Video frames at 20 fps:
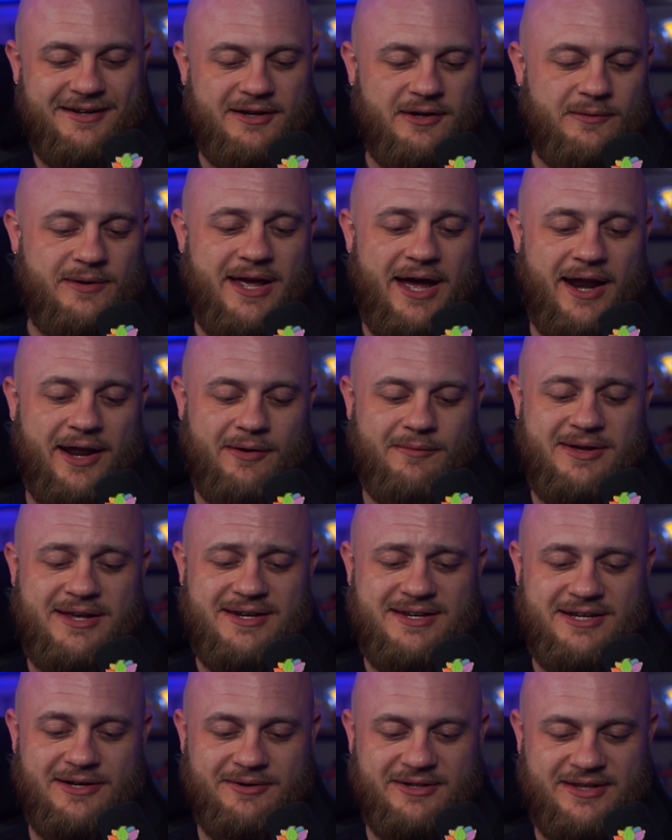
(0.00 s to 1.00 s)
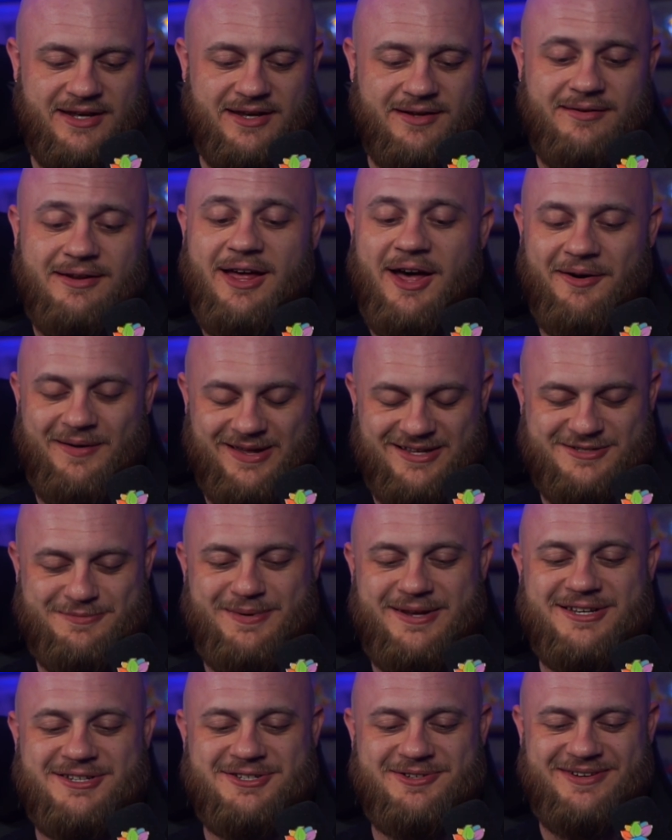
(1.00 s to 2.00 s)
We got it. We can deal with it. Okay, it's
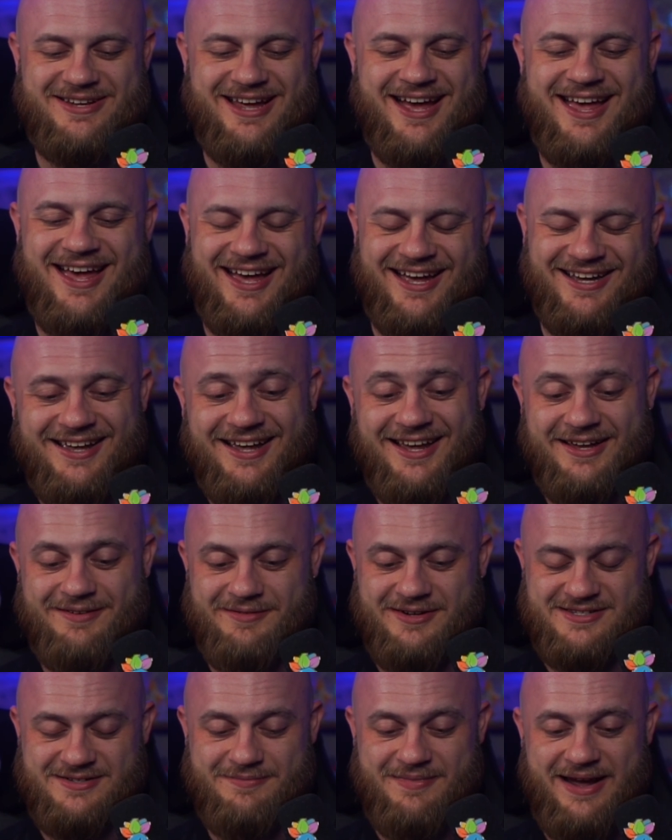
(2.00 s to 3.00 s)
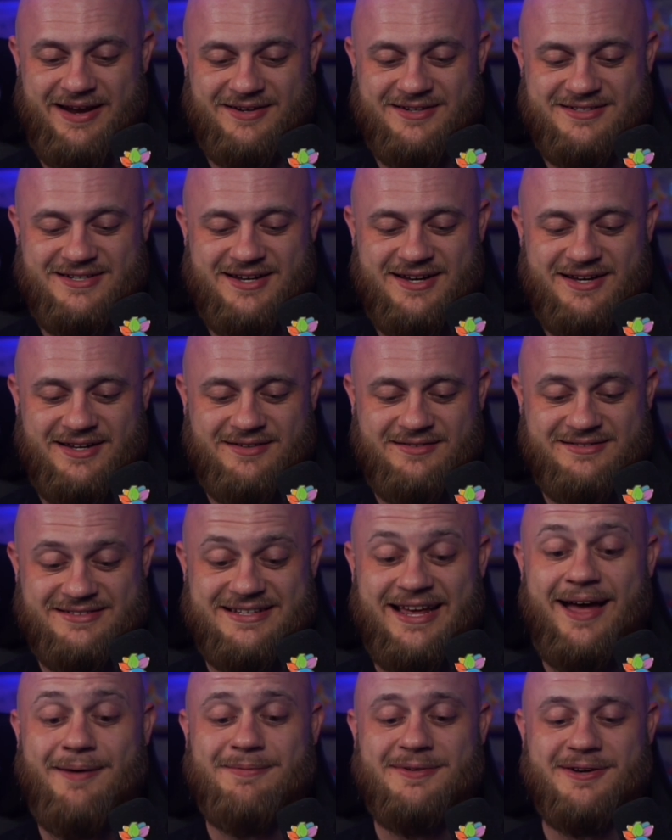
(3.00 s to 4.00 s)
Pikachu EX. And was it Magneton?
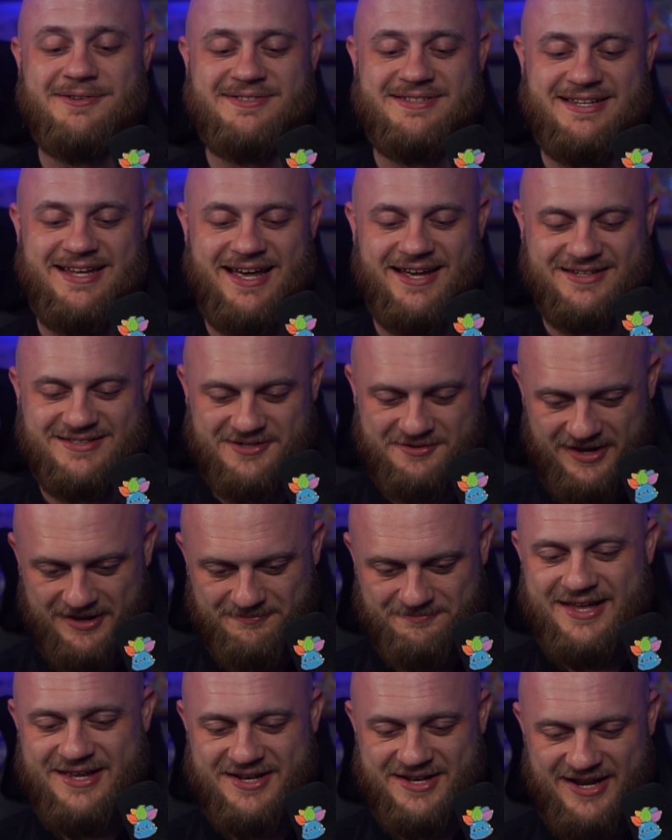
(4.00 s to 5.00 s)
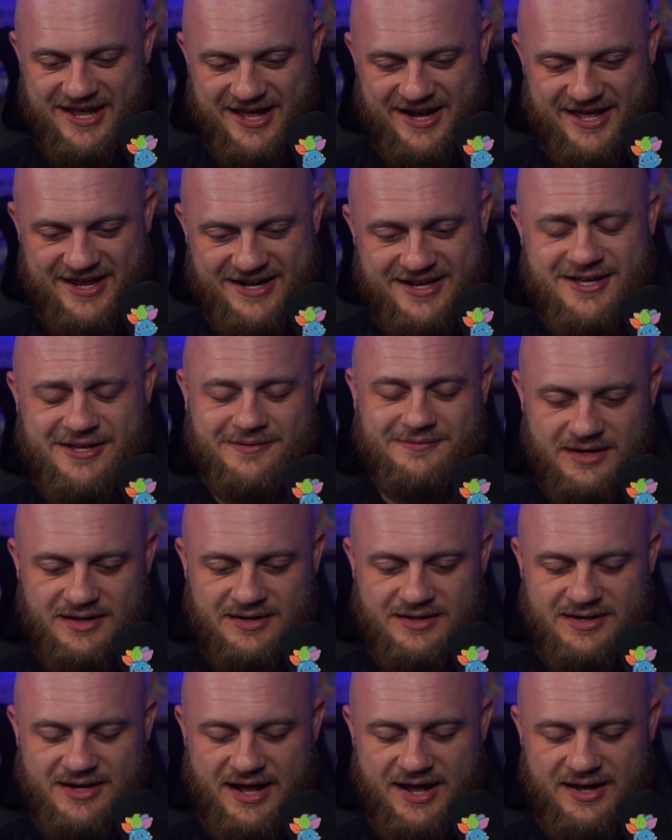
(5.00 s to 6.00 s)
Zapdos EX. Okay, not ideal.
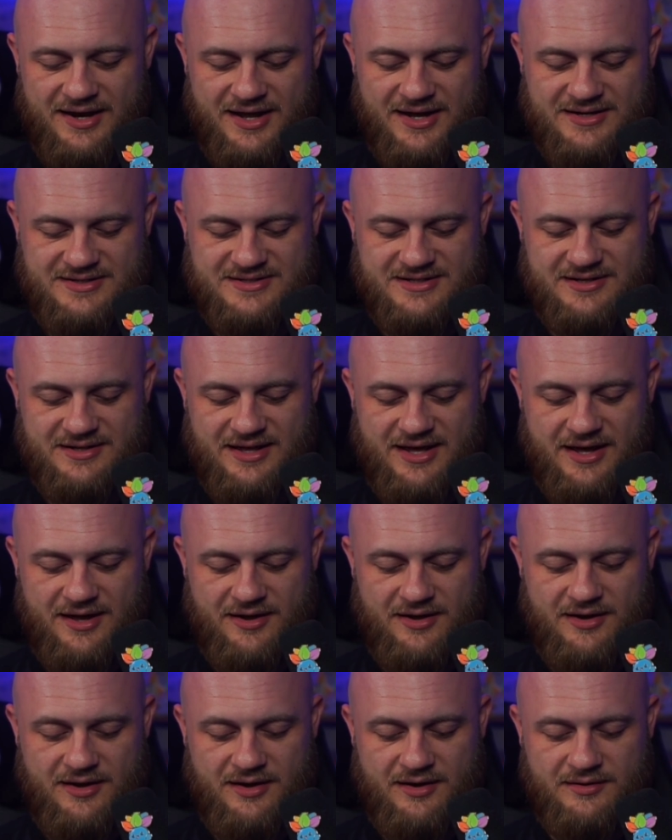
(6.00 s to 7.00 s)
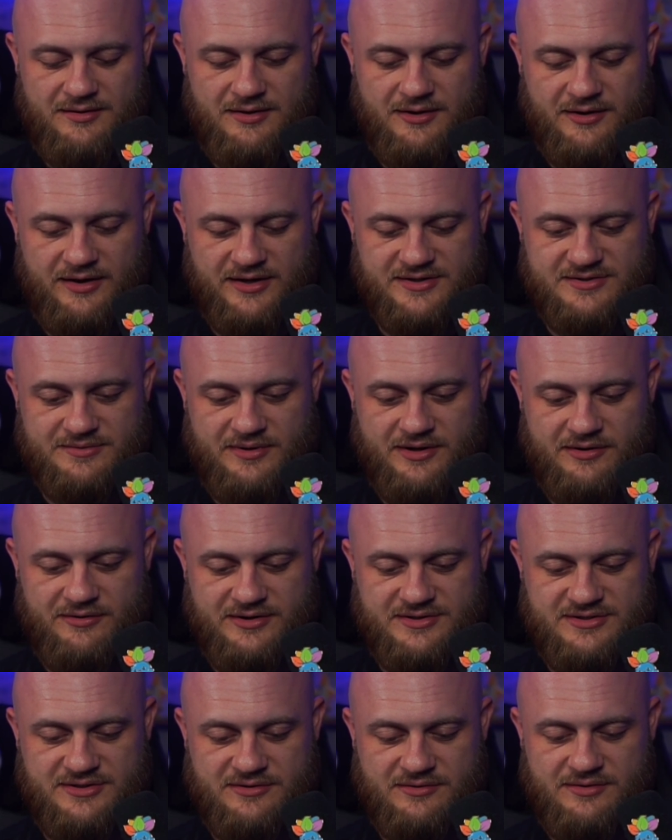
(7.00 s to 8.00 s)
Not ideal at all. Okay, so we are
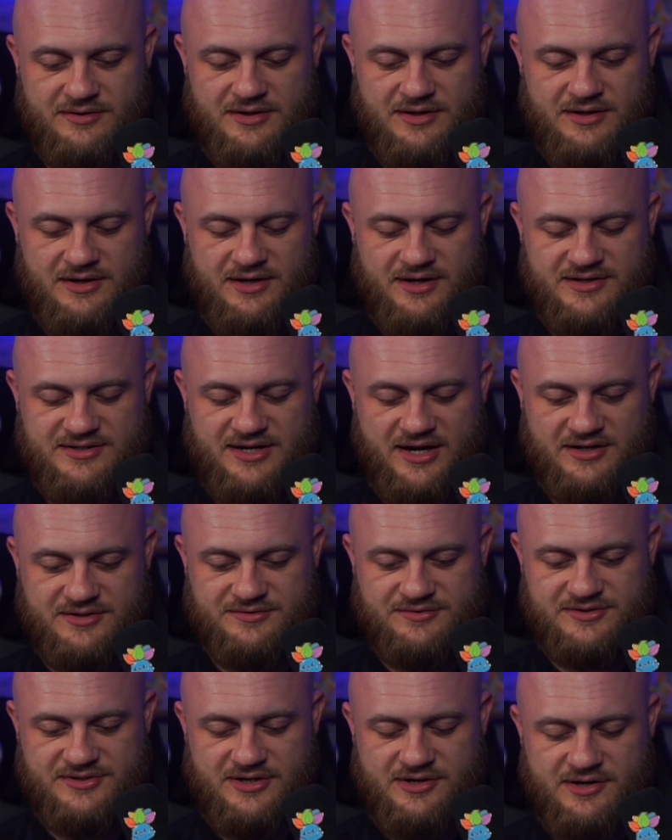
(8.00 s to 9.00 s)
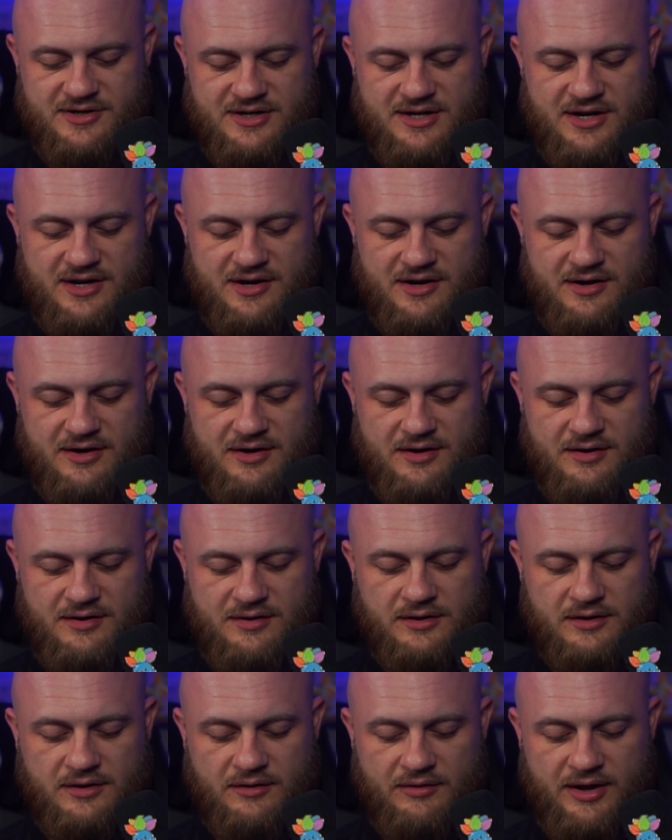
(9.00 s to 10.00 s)
going to attach for turn here.
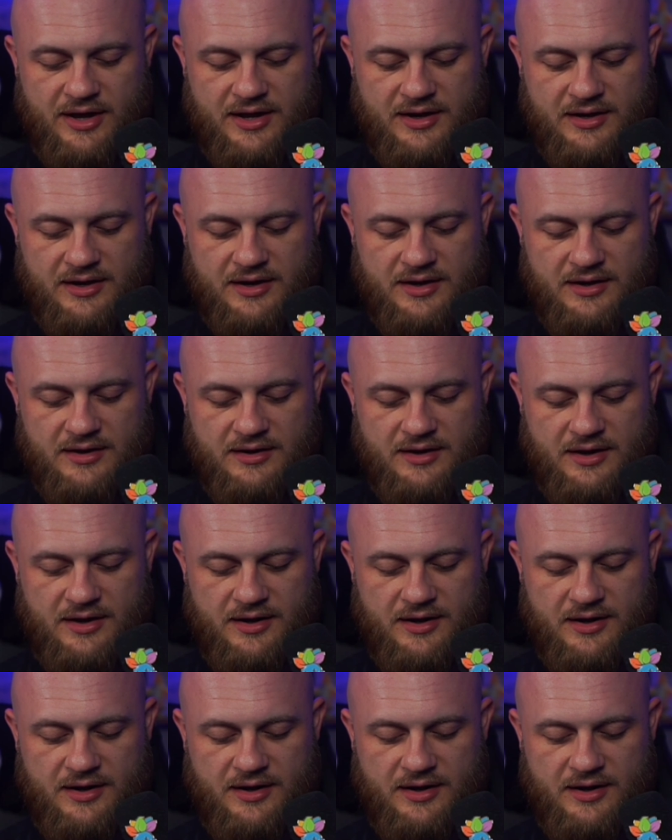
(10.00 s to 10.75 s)
Go ahead and